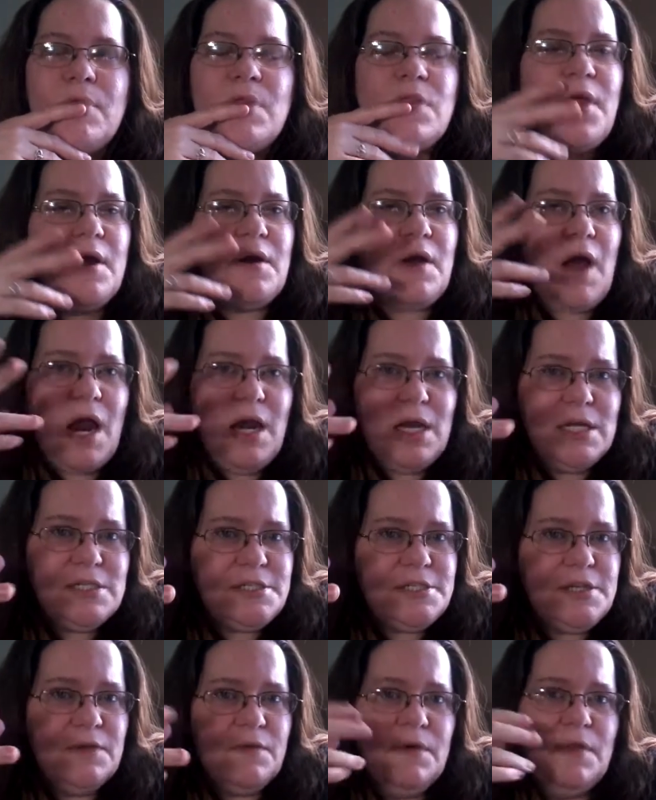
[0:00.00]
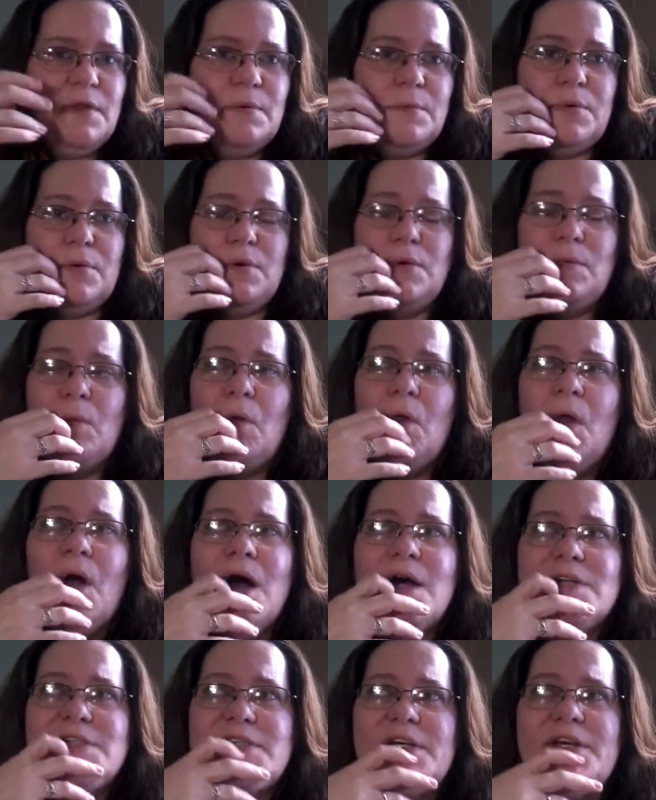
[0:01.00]
they're kind of still in the broom
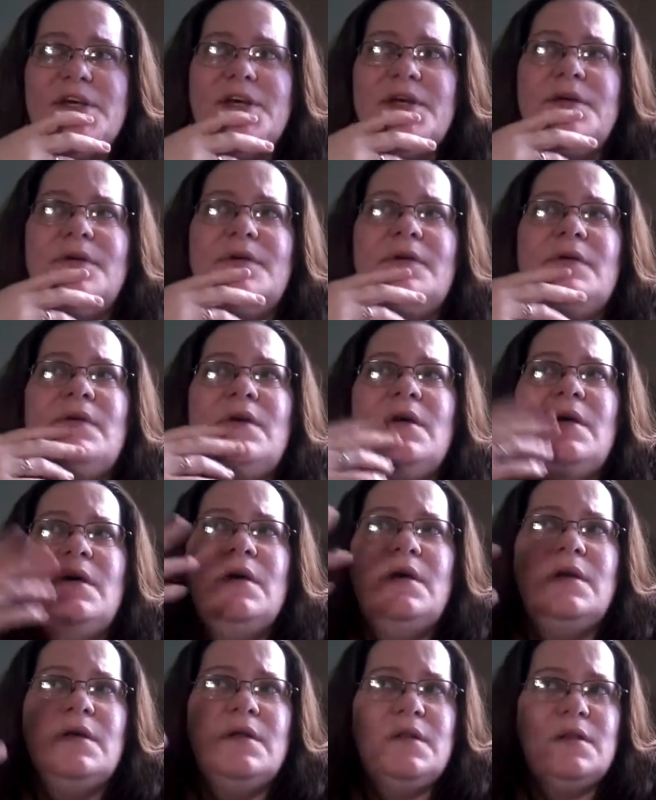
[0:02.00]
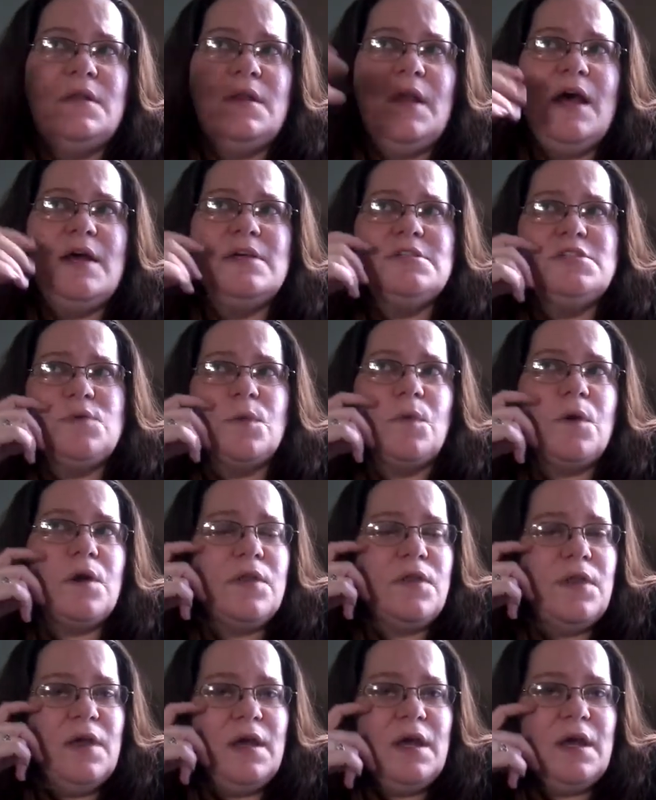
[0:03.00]
closet, that sort of
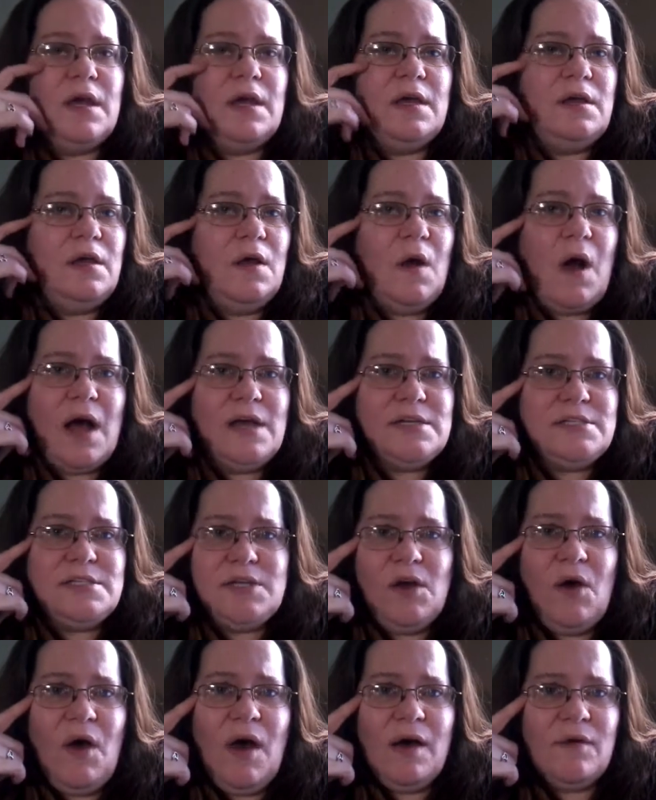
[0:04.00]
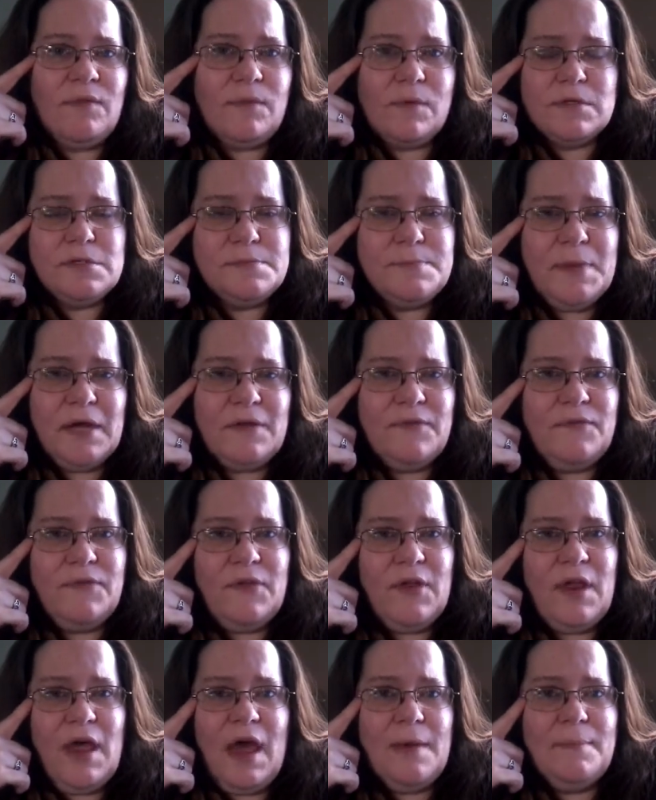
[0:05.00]
thing. You know, I still have respect
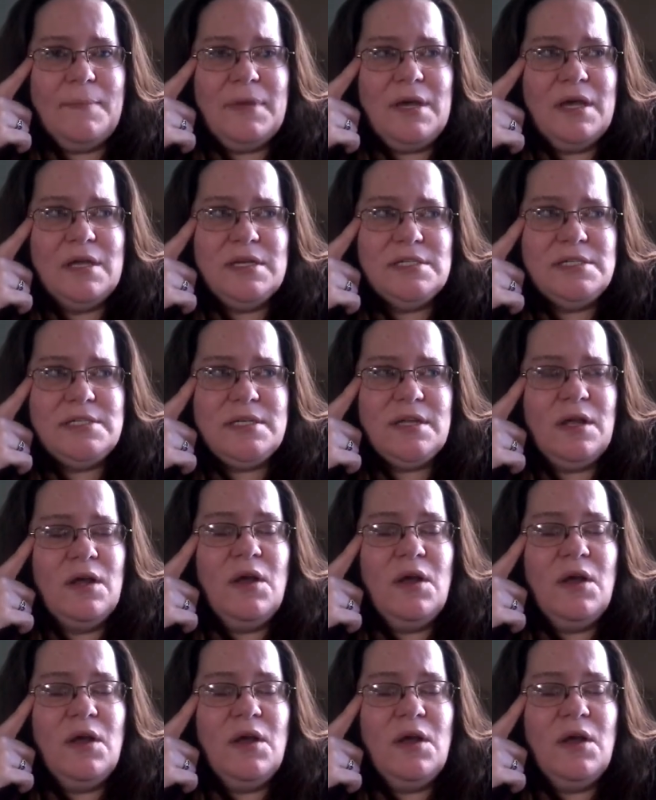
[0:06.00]
for that because